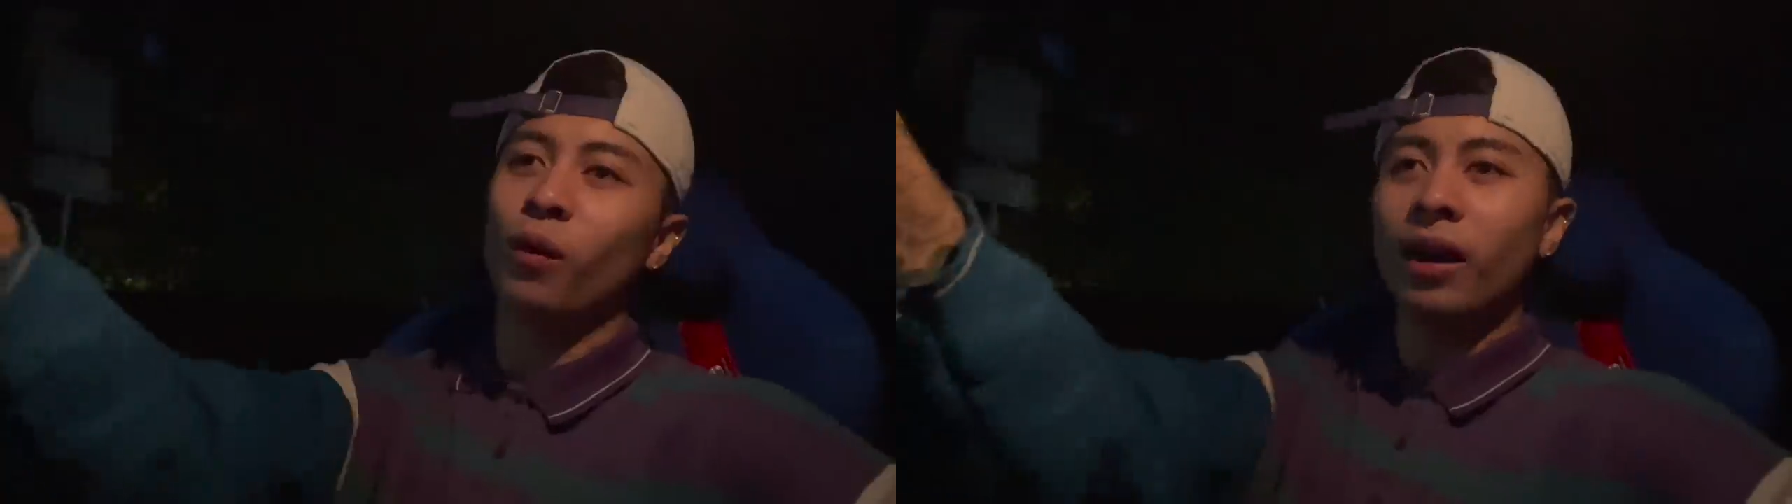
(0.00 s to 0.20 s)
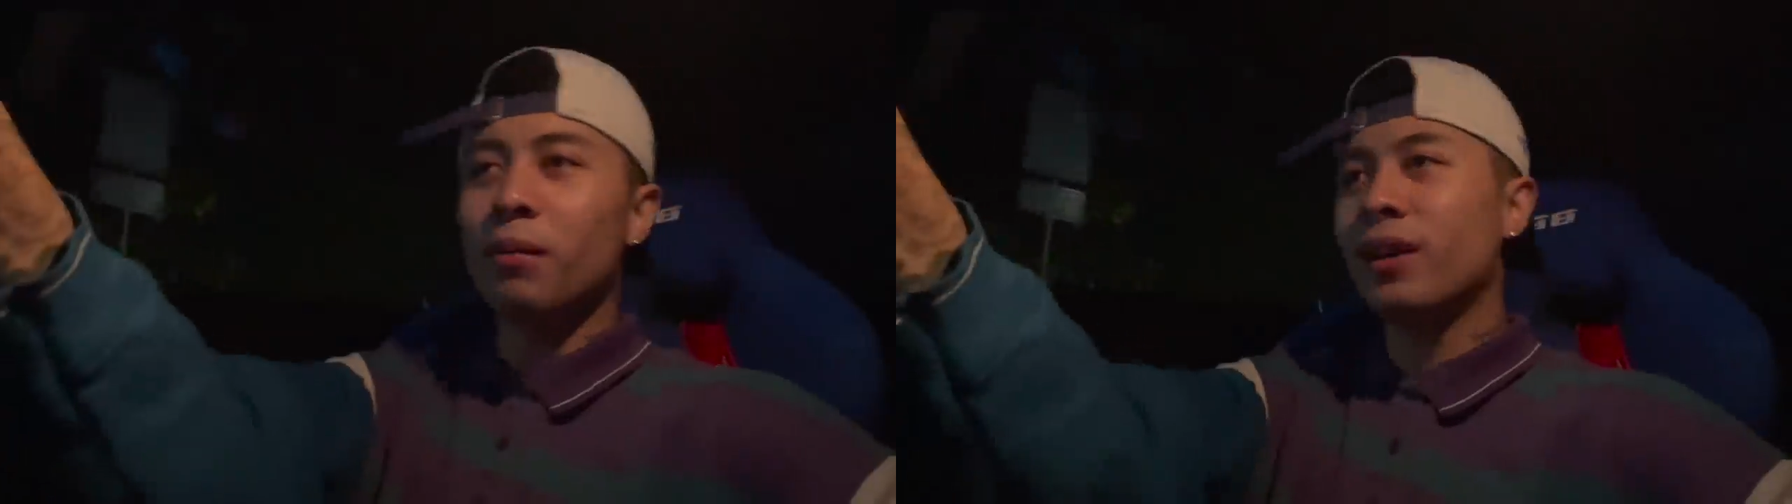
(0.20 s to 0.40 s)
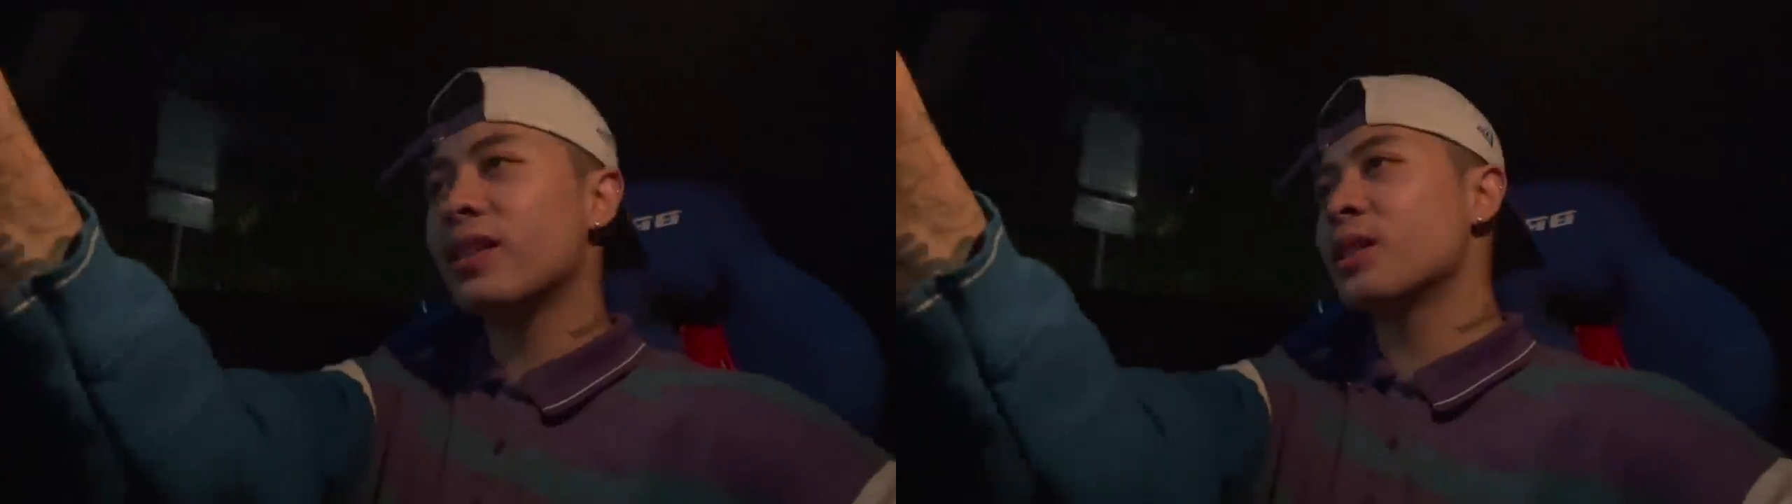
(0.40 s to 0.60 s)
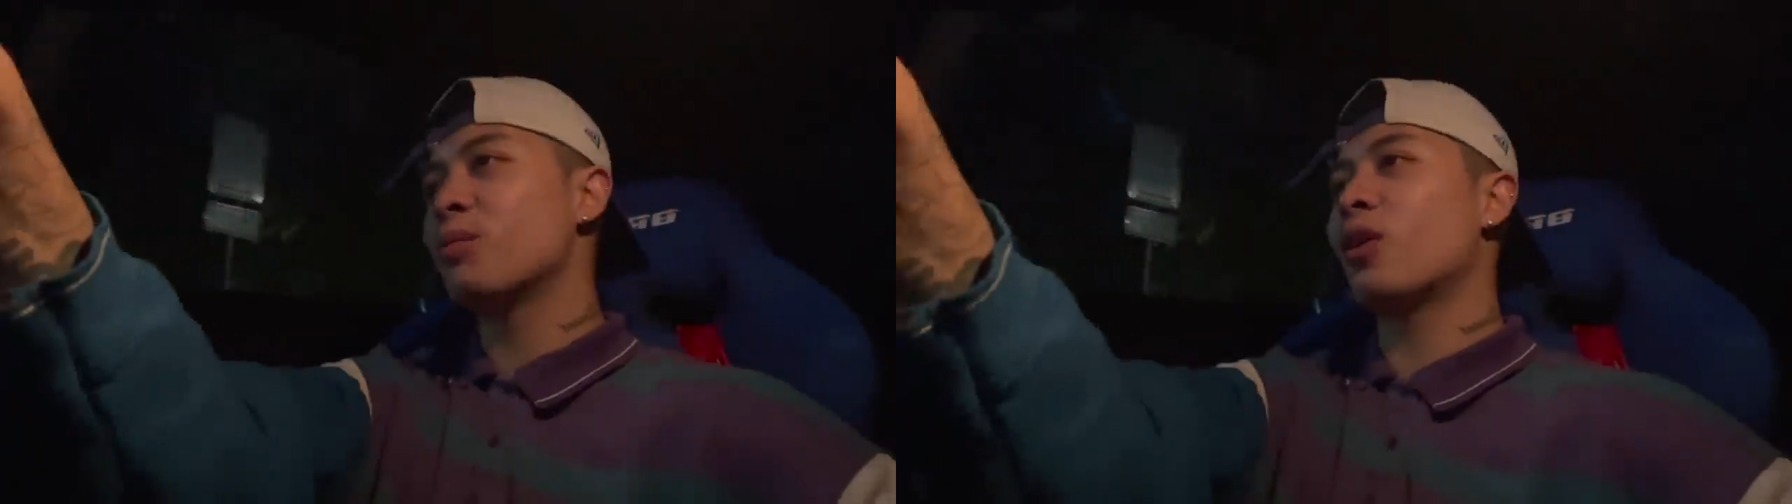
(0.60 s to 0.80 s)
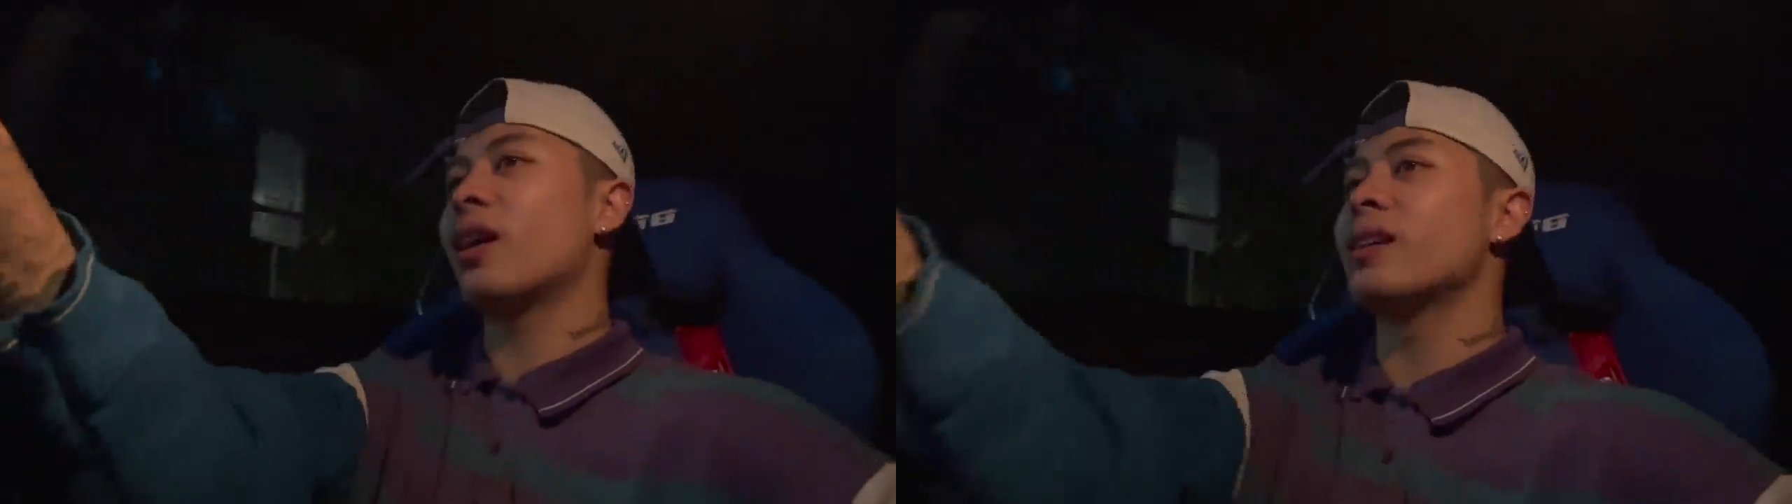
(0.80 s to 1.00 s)
Why am I not
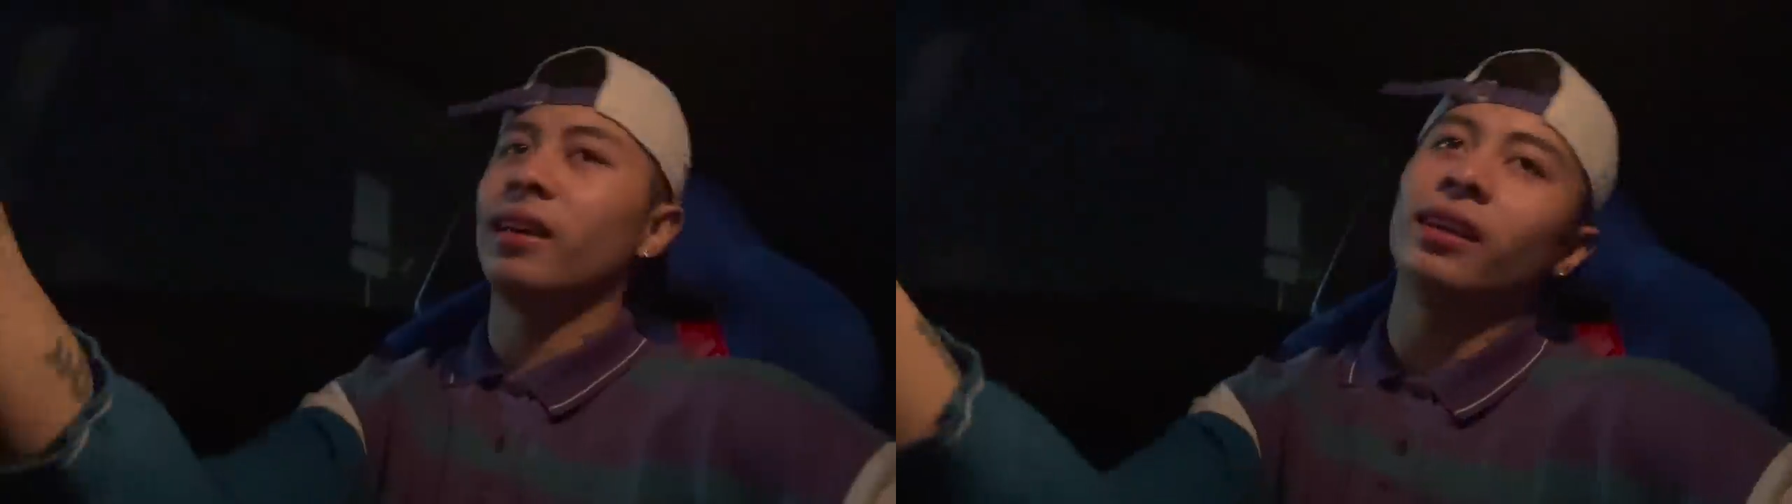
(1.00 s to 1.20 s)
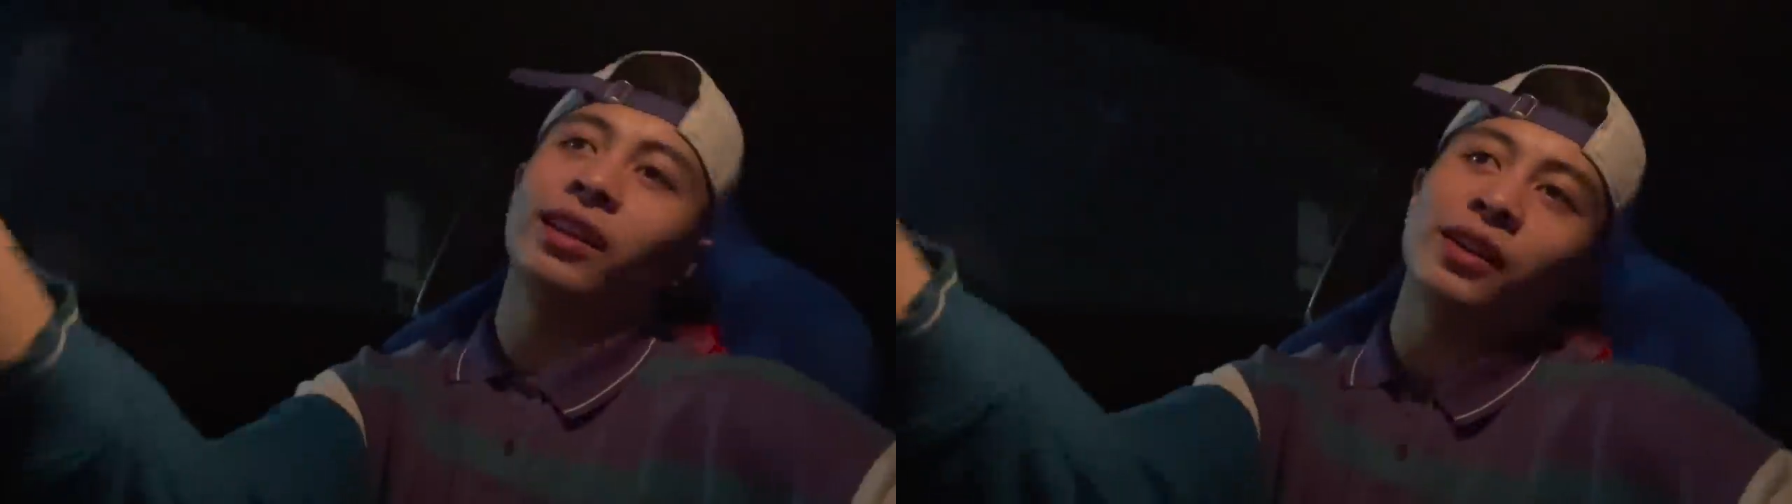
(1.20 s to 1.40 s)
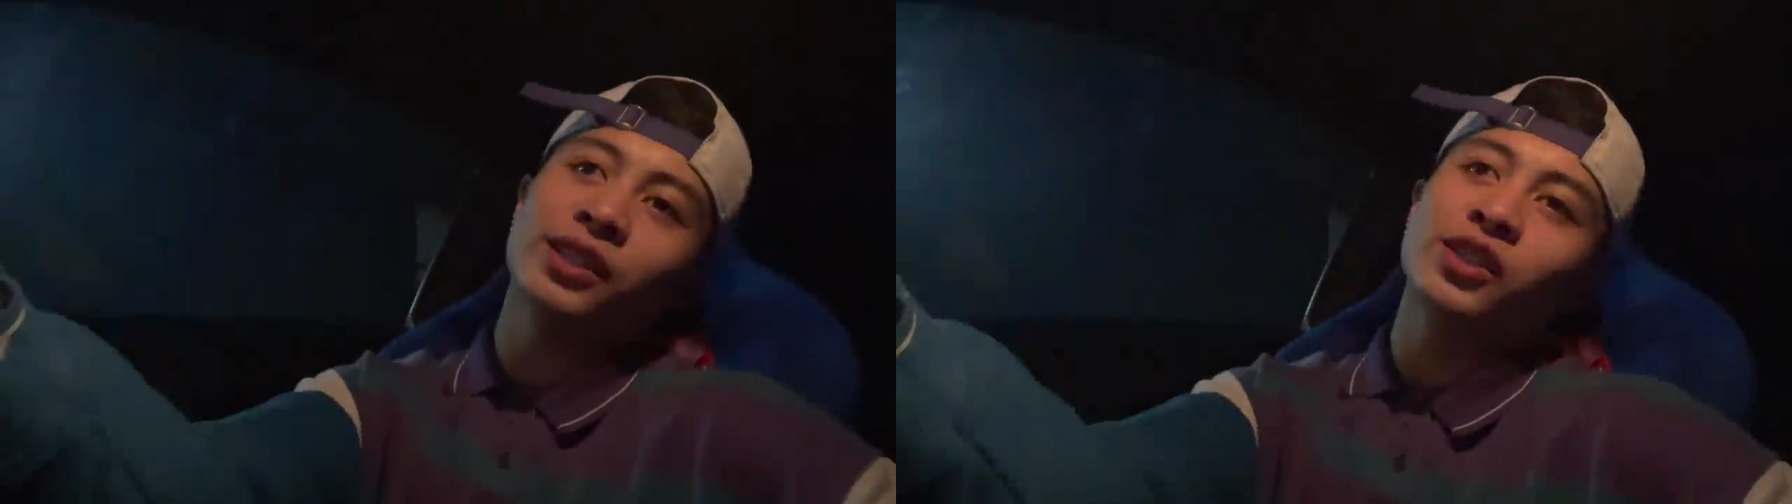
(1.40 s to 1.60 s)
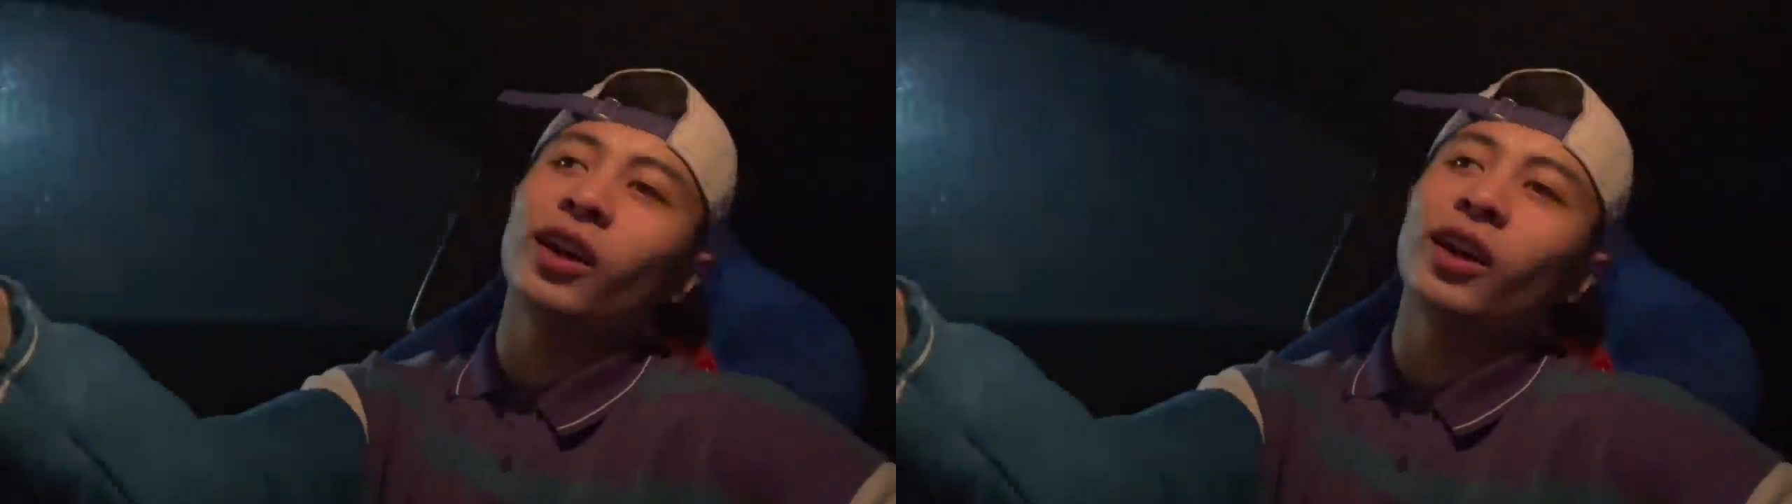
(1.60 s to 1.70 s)
surprised that there's